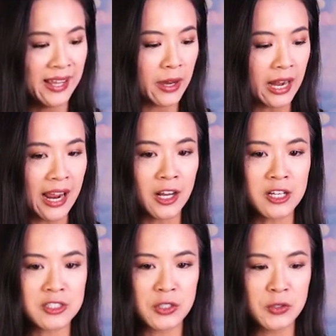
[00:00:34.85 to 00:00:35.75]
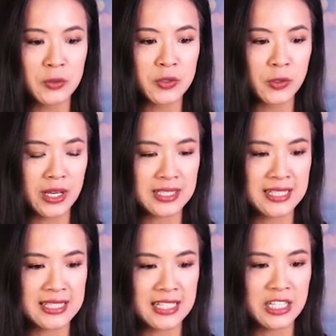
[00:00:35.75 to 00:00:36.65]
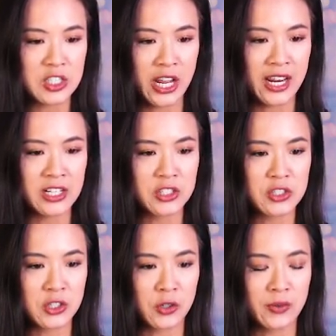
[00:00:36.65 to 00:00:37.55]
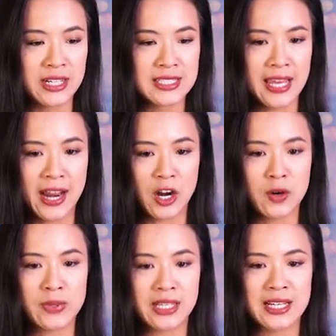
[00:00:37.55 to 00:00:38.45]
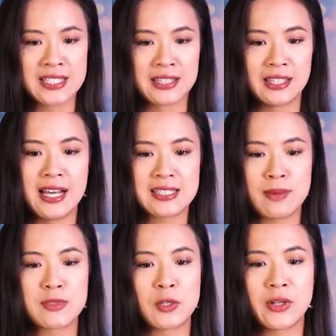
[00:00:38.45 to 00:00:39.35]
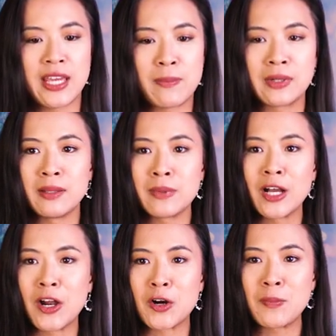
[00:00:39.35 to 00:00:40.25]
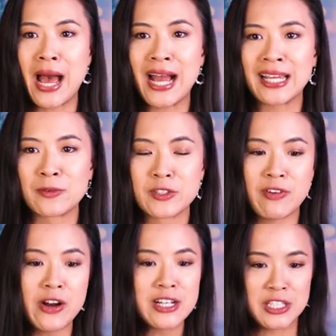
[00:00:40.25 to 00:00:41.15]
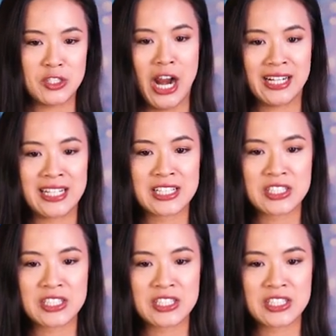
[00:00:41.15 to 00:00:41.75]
But I also, you guys can see, changed Corinne's hair because in the last episode it kept clipping on her back and it was very distracting.